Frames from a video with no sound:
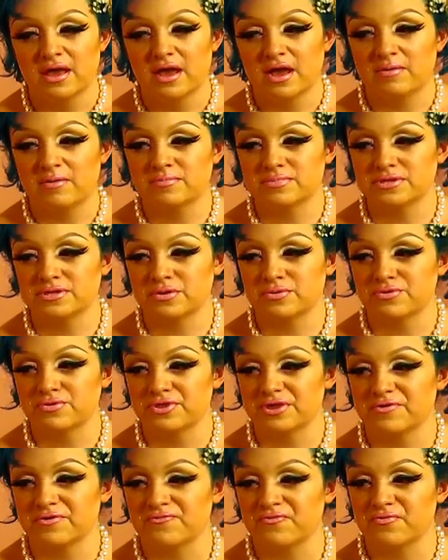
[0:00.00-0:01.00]
I'm so
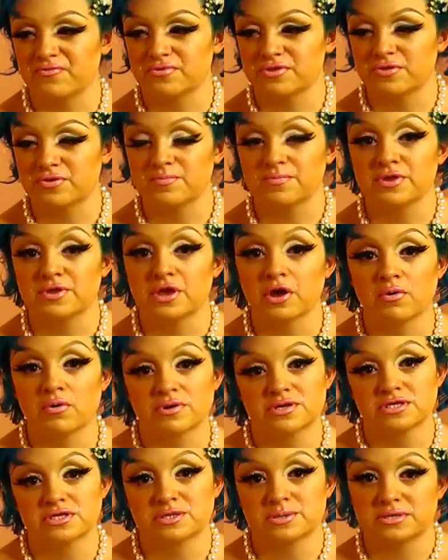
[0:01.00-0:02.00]
thankful to be
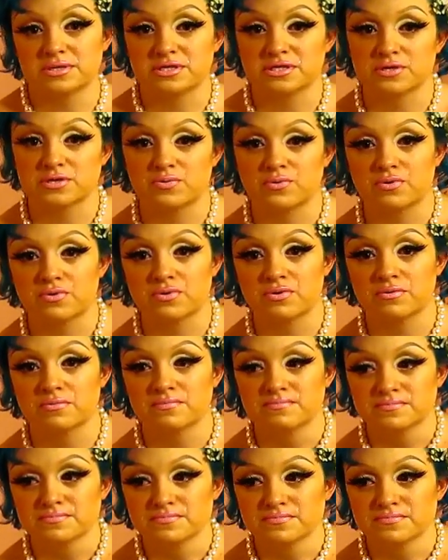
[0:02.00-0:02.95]
going to this school.